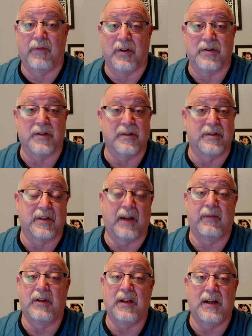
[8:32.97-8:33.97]
versus
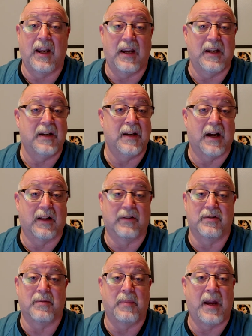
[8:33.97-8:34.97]
$70 to
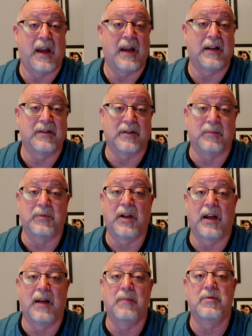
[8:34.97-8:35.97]
$80 a bag
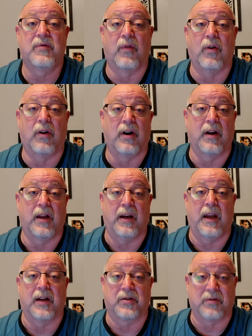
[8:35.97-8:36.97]
sometimes for
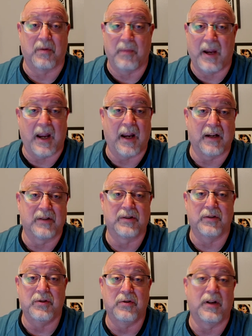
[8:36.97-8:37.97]
an extra bag.
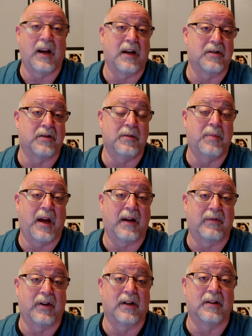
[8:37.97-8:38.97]
So you can actually
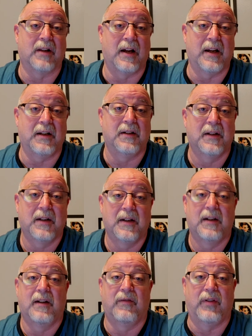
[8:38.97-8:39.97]
pack very light,
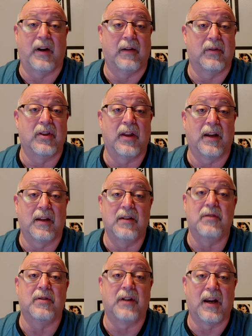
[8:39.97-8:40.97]
fit everything
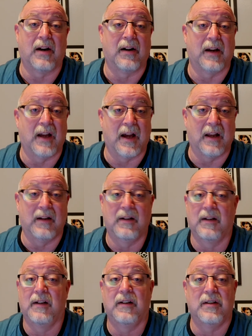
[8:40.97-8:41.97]
into a carry-on,
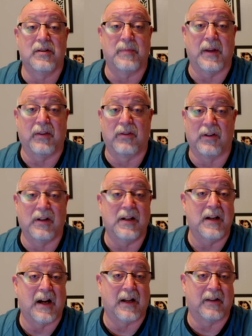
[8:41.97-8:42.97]
spend
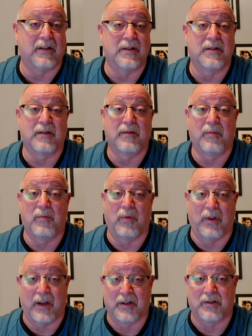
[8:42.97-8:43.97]
$30
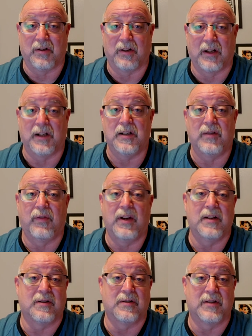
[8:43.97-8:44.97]
with extra luggage
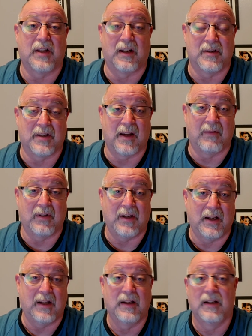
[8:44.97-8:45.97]
fees instead of
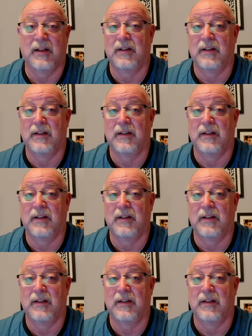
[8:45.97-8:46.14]
$70,